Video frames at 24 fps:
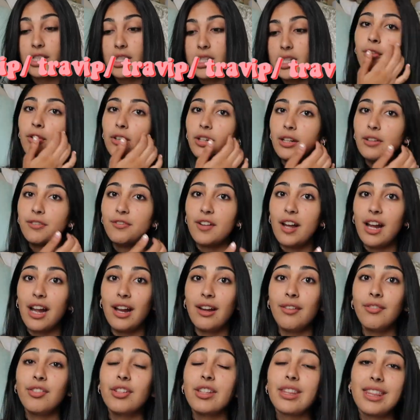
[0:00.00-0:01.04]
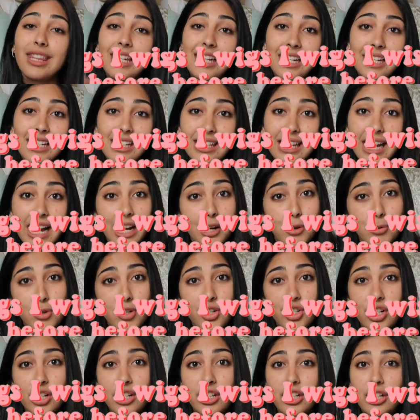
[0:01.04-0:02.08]
45, things I
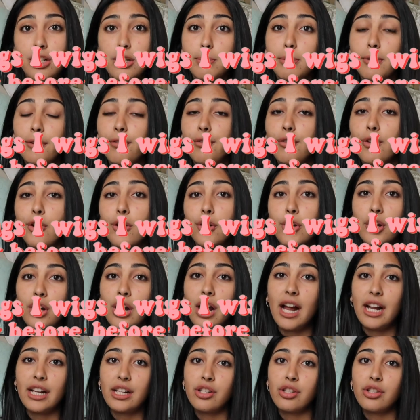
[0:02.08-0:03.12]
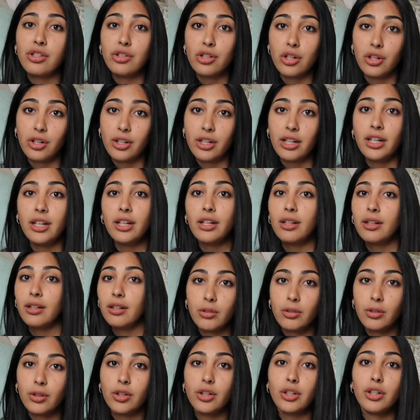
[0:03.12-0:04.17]
wish I knew before I started,
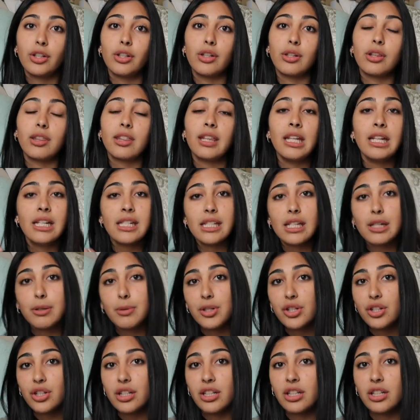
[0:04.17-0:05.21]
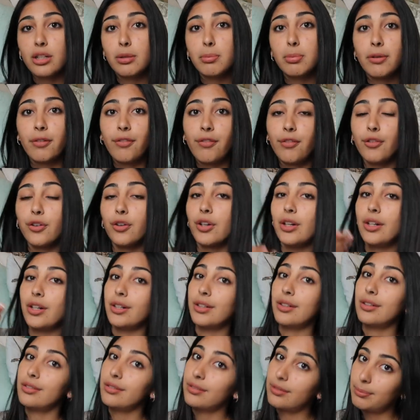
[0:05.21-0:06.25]
or things I wish I knew
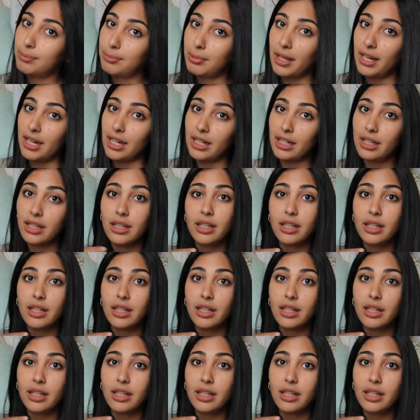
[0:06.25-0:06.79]
before blank.